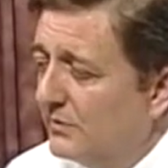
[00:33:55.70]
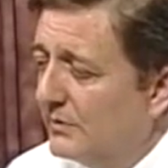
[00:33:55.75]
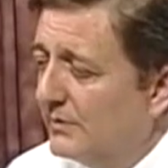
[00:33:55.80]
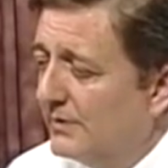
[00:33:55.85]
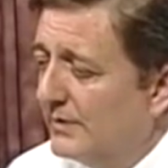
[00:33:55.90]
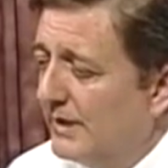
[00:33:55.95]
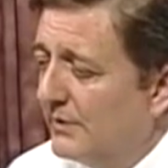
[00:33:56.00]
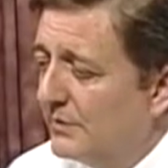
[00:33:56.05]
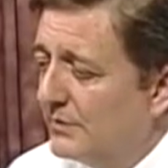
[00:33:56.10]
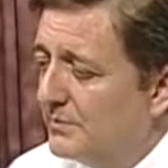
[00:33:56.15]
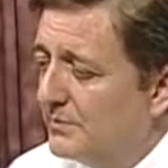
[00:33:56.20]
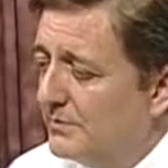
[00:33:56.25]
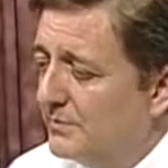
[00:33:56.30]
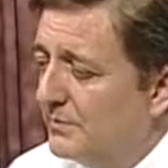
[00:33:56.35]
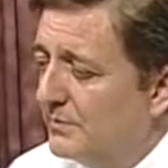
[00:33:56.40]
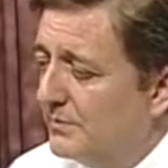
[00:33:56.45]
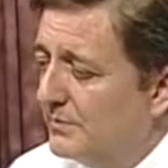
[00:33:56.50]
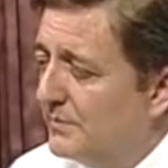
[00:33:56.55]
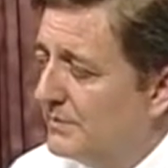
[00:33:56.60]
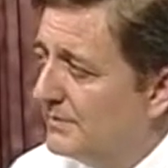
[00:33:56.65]
That would
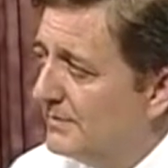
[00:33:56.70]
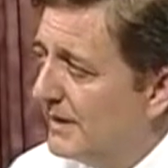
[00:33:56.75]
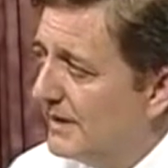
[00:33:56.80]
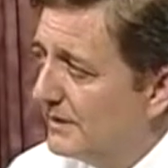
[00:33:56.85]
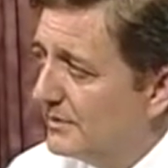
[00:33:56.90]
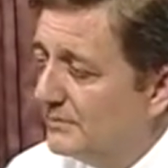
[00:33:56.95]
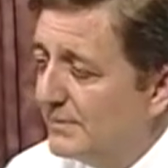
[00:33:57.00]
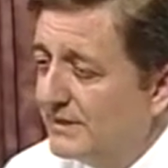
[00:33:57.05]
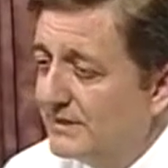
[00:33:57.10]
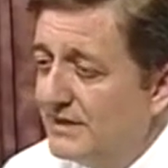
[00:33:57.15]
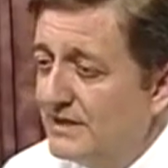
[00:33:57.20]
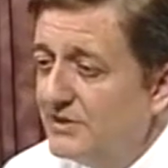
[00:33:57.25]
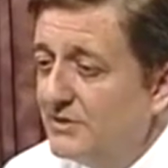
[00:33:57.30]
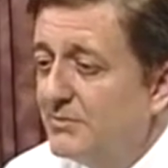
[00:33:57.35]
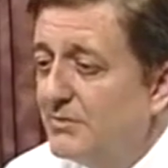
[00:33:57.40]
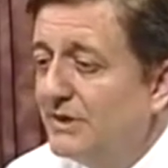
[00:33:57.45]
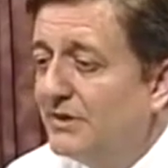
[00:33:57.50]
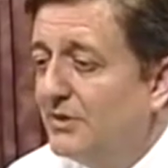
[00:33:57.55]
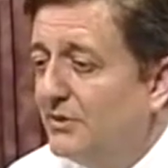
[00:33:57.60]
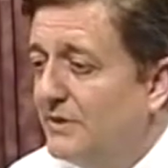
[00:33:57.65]
be my expectation.
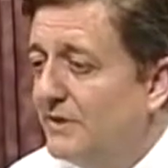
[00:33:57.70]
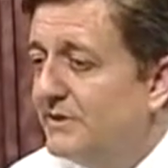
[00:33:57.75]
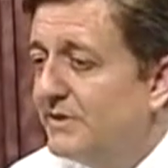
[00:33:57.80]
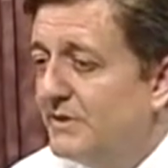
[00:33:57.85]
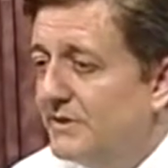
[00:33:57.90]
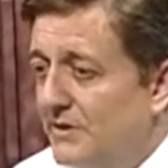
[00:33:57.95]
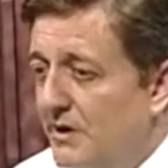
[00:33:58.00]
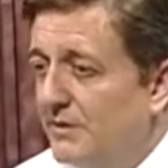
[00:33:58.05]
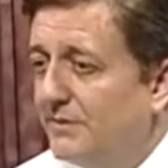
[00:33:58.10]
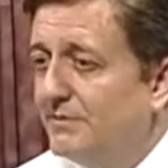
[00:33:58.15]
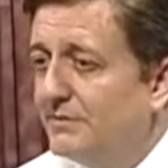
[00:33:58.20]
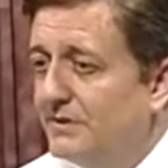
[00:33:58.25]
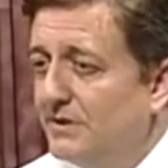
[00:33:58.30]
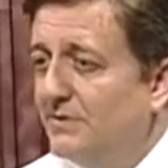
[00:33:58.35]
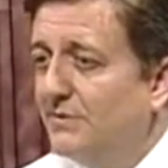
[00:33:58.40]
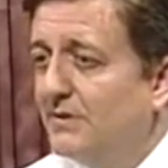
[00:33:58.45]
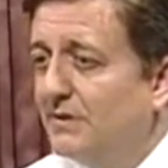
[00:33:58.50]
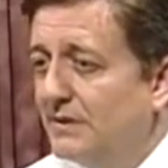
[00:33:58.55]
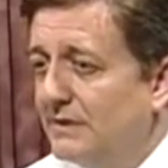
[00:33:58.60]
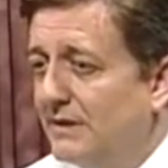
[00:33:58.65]
But there is enough
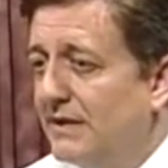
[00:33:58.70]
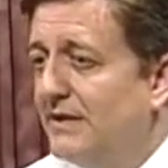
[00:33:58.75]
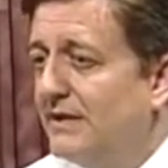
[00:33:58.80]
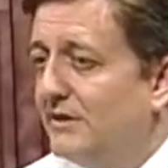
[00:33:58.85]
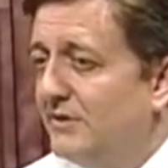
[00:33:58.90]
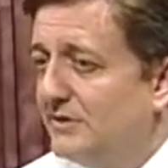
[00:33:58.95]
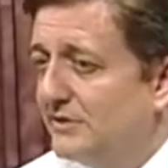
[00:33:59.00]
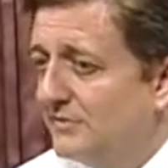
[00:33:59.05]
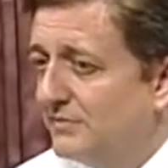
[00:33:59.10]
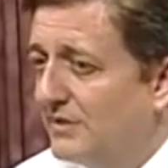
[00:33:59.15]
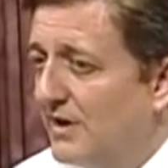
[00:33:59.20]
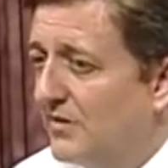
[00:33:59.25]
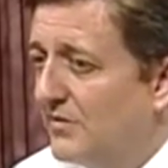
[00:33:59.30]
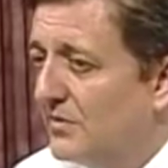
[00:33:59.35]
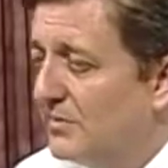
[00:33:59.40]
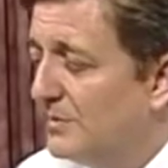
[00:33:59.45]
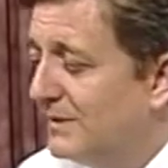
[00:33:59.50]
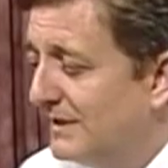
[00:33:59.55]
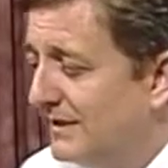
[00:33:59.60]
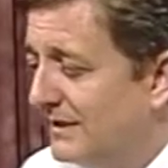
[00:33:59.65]
different layers of
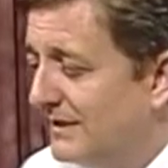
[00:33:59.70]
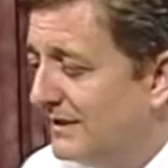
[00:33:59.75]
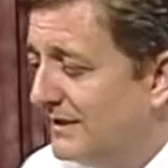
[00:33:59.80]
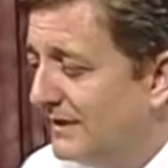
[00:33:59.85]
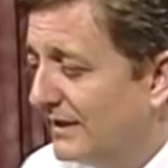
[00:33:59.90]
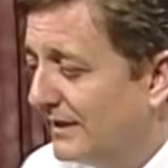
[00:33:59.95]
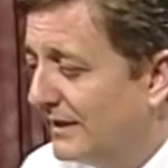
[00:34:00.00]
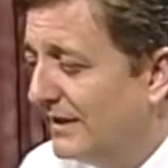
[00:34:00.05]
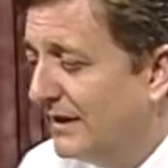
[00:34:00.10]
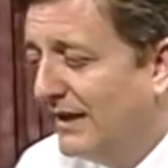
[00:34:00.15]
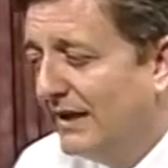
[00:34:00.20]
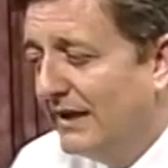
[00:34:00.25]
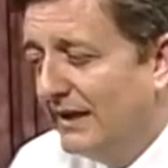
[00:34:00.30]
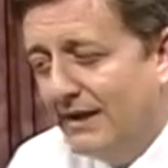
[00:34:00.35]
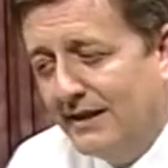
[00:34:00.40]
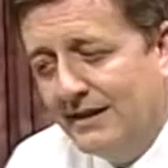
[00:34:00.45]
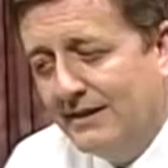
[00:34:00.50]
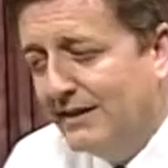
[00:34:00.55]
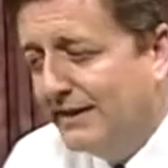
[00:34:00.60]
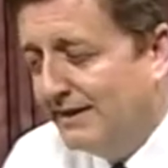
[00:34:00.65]
government in there
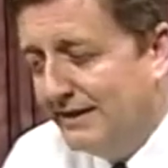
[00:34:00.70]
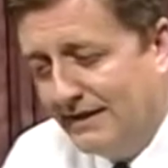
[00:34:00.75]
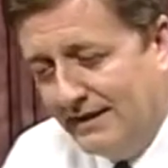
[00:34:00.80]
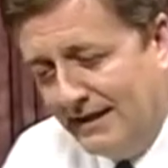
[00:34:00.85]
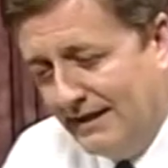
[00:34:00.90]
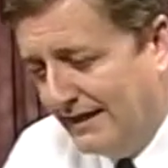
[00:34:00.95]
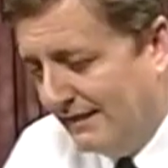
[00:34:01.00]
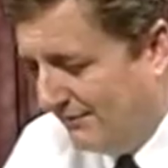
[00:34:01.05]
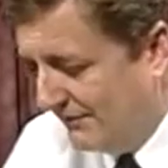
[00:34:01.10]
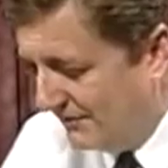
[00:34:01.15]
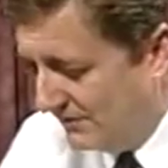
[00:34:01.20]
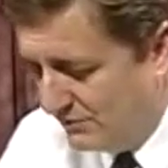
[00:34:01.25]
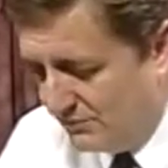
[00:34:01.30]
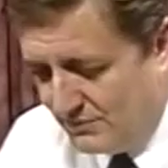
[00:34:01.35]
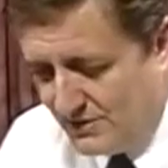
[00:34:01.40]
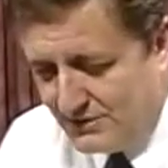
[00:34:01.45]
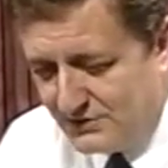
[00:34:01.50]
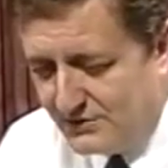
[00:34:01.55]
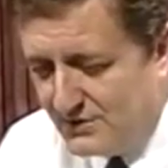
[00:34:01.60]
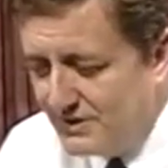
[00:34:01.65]
that if a
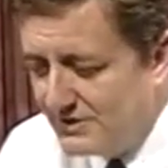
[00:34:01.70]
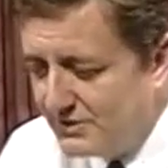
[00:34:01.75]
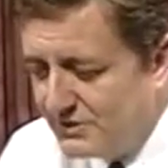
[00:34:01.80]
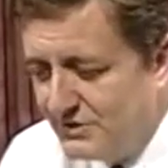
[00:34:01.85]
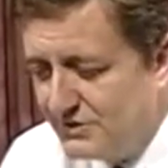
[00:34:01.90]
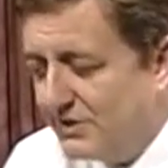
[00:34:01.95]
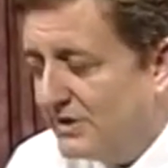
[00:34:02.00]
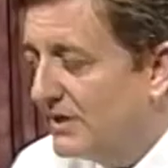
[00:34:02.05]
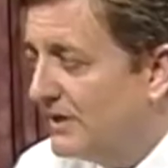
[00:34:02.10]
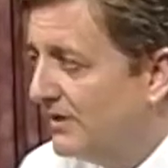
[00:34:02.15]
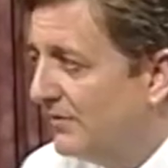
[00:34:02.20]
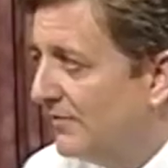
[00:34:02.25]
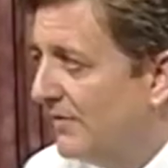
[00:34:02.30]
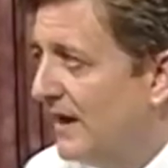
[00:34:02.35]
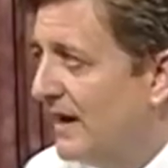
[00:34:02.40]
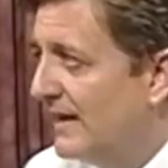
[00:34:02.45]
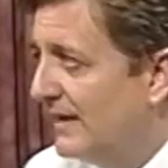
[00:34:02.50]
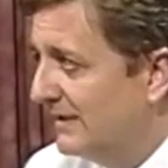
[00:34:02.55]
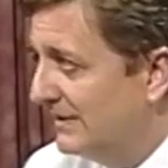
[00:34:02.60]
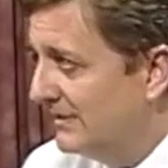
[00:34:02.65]
restaurant is just going to
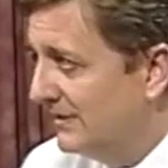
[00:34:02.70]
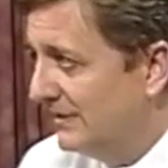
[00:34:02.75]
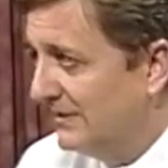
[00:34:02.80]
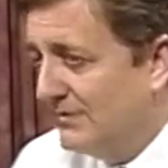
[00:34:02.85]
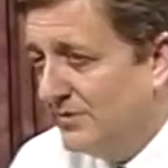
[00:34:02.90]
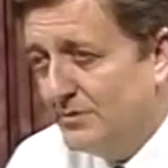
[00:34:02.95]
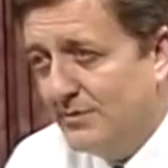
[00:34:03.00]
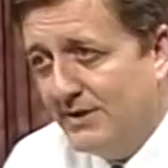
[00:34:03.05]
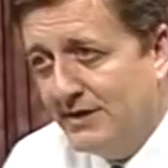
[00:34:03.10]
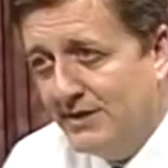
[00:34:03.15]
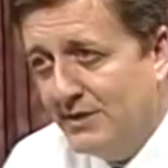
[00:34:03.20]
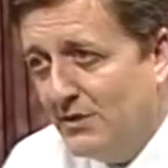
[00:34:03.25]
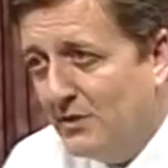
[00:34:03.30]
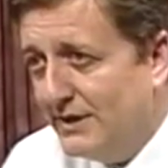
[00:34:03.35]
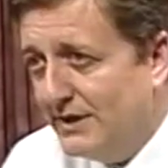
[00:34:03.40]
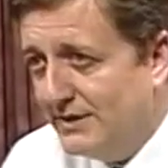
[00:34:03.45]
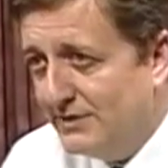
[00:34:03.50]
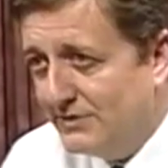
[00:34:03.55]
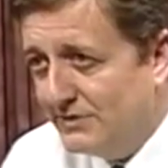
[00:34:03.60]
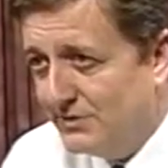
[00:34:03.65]
defy it and tell everybody go
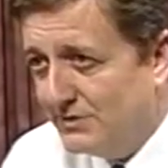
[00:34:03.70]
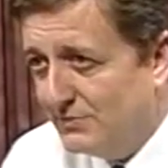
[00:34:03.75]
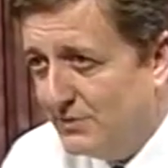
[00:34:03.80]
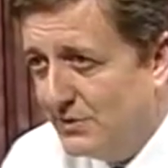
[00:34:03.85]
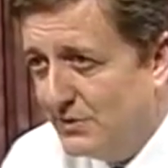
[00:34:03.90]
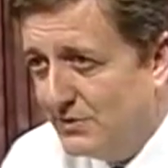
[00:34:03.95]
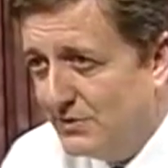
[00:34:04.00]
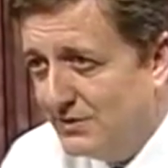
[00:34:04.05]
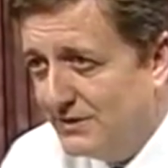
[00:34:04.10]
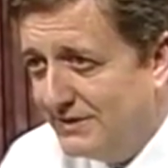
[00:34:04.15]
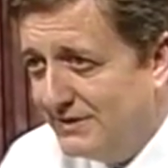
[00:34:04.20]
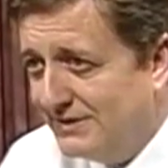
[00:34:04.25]
ahead and smoke,